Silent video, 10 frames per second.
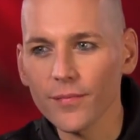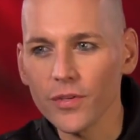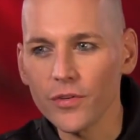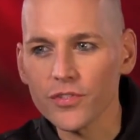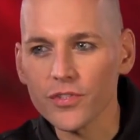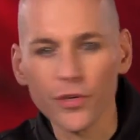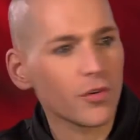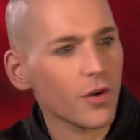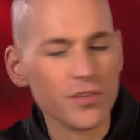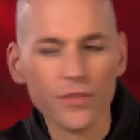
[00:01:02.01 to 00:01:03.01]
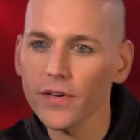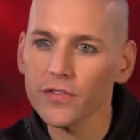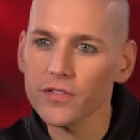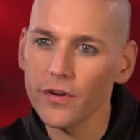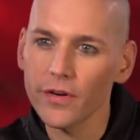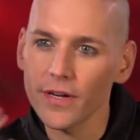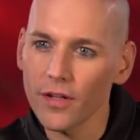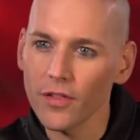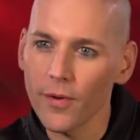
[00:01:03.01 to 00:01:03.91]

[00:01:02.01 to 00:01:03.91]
You cross your fingers that you're hitting all the